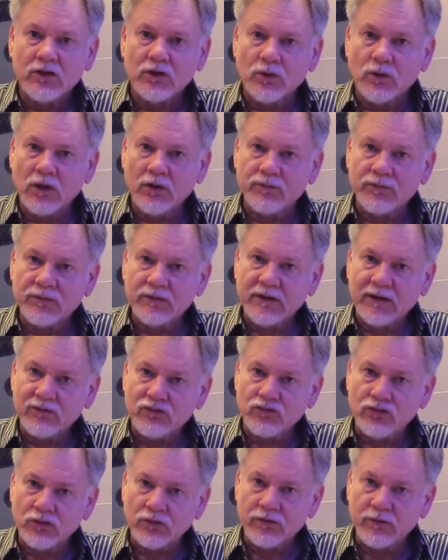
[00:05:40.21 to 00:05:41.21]
you often have
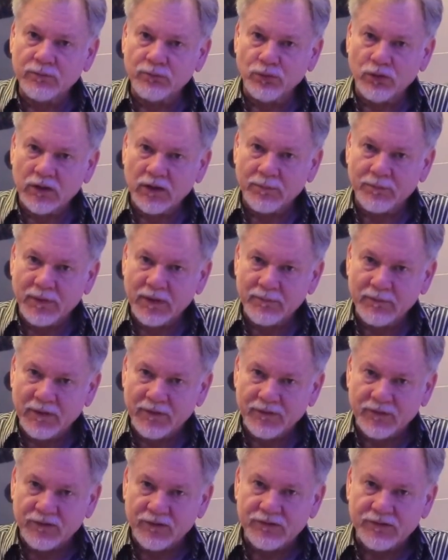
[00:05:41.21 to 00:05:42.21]
children brought up by
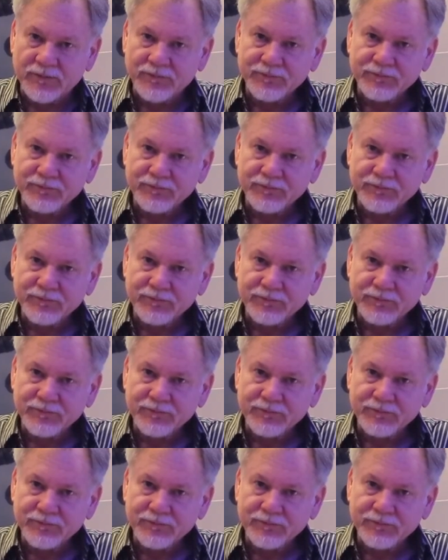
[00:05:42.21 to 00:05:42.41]
mothers.